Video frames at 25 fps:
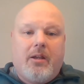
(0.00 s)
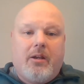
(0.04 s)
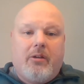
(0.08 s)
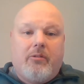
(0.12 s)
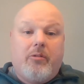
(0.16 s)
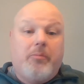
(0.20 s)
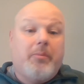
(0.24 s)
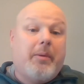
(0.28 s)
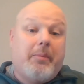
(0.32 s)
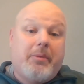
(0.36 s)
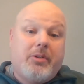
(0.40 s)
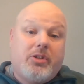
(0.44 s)

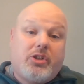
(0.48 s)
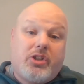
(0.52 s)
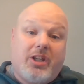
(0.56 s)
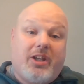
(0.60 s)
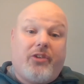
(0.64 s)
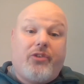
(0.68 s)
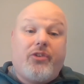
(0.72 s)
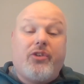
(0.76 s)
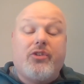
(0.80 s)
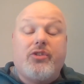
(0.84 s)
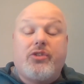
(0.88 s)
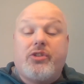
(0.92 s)
Remember
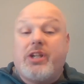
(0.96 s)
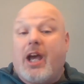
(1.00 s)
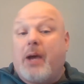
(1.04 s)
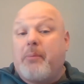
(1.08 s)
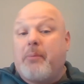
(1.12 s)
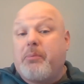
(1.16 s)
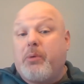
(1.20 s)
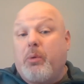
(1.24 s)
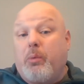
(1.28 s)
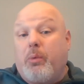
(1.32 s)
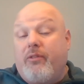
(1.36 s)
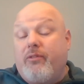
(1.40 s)
Genesis
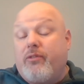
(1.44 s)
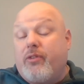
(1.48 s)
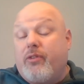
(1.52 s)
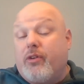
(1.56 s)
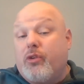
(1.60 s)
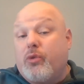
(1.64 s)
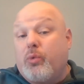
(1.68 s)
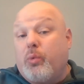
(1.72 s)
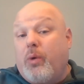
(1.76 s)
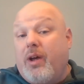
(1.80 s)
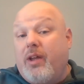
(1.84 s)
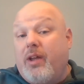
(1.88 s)
chapter 1
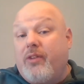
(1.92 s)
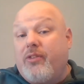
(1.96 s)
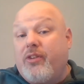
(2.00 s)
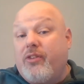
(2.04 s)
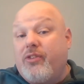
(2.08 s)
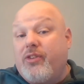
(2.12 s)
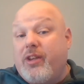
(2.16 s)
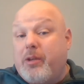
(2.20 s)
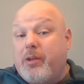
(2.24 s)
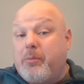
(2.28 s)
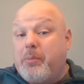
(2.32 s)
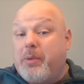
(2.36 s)
verse 1
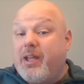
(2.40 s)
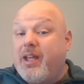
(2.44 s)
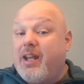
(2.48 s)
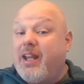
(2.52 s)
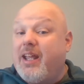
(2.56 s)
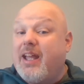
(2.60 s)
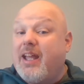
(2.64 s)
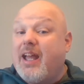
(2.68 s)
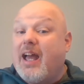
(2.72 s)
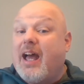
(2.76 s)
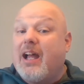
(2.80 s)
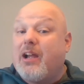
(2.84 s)
says, in the
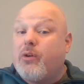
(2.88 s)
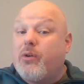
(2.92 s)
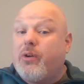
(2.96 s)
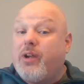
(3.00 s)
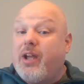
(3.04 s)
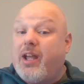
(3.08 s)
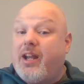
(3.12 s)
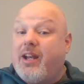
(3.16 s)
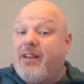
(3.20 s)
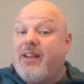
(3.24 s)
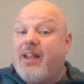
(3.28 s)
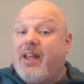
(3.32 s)
beginning God
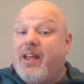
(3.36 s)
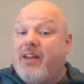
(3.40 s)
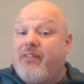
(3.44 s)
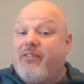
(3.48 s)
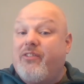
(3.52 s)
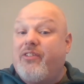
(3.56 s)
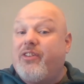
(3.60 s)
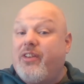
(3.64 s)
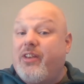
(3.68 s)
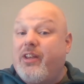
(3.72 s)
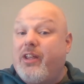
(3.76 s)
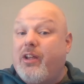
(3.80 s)
created the
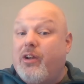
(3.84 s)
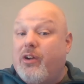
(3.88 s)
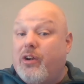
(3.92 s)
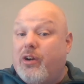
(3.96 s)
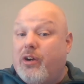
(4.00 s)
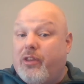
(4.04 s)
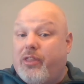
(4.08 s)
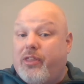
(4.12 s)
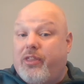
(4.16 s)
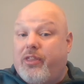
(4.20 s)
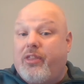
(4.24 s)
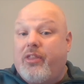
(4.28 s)
heavens and the
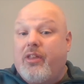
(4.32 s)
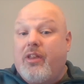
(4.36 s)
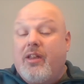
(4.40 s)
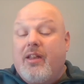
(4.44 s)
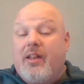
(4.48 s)
earth.